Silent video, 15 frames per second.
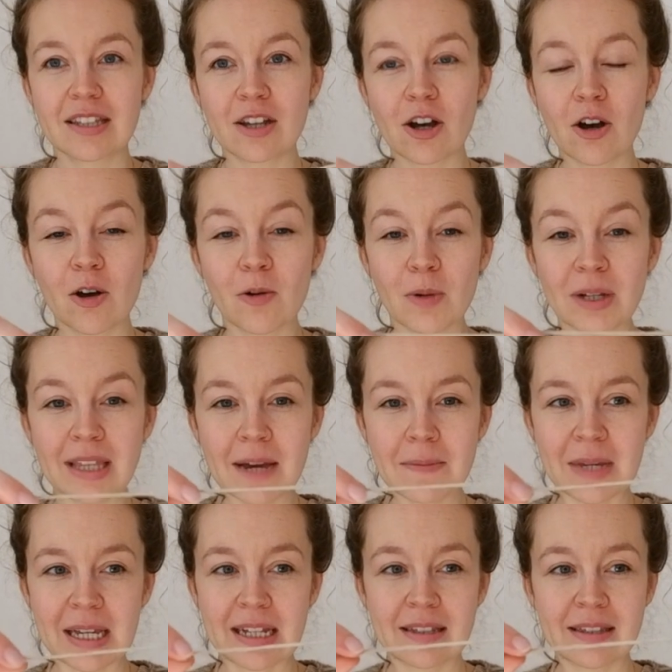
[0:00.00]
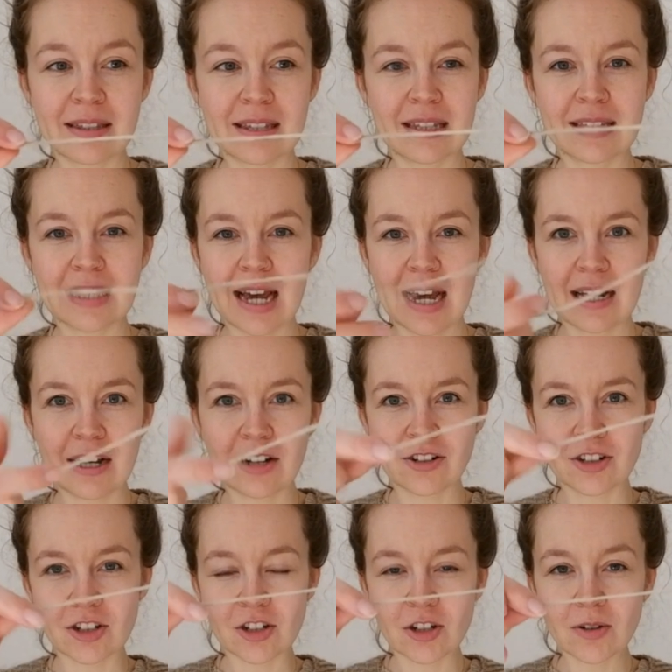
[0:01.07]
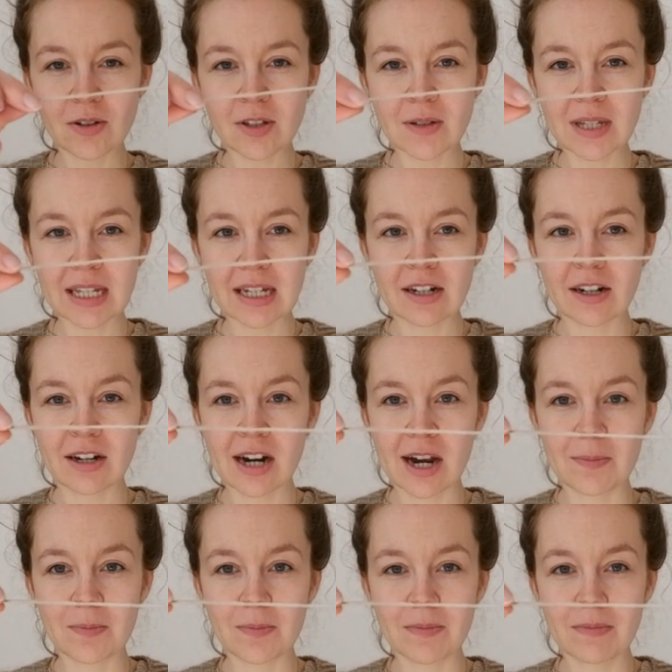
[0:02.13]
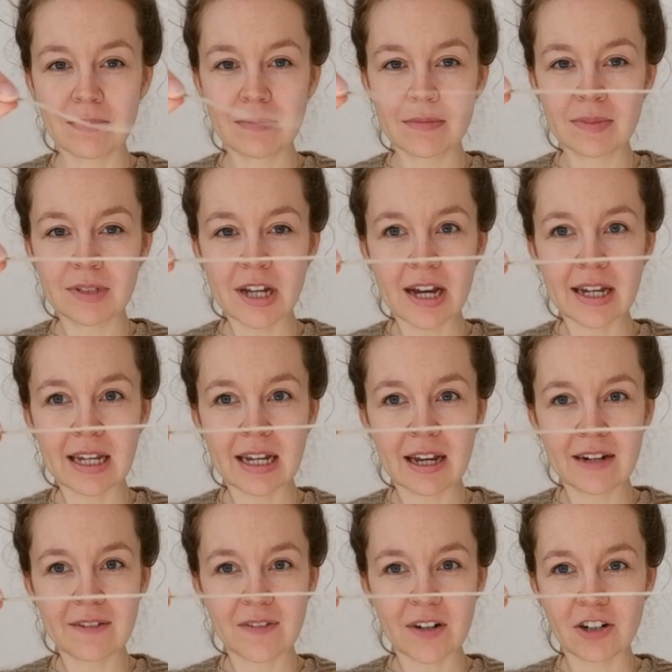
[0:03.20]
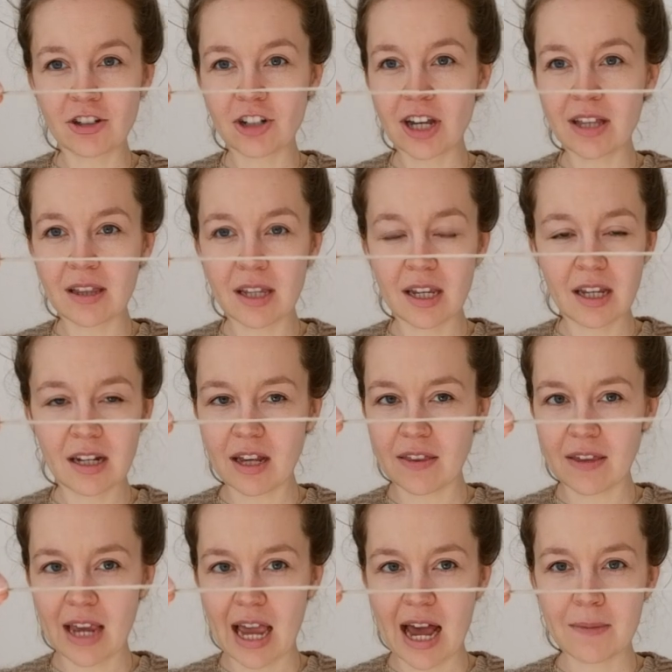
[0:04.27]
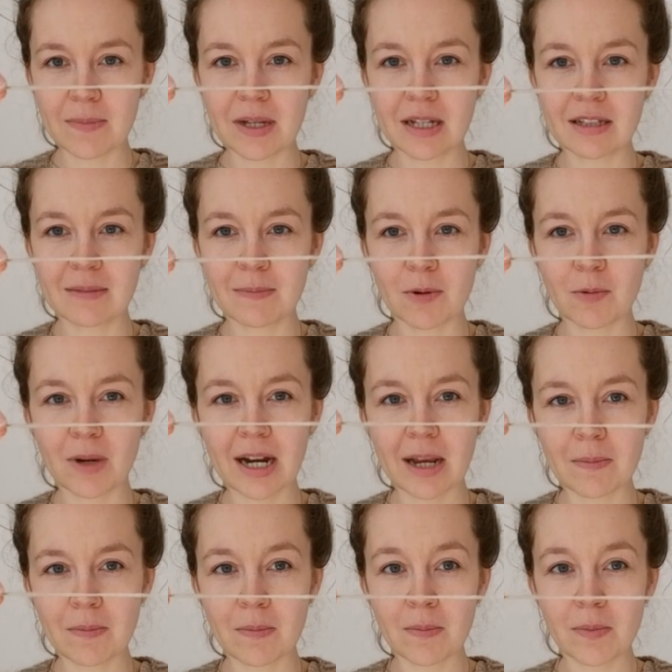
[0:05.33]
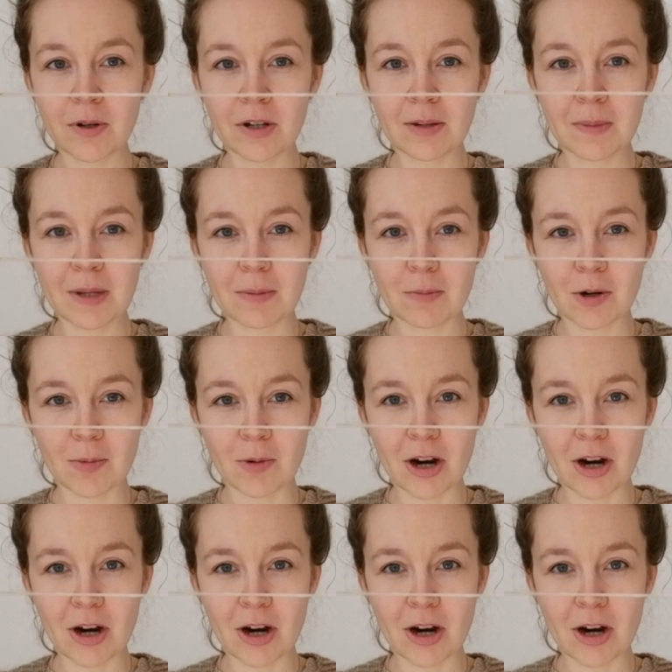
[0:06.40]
So what that means is that, I'll just show you here, I'm tugging on it very gently, nothing happens, but when I put a bit more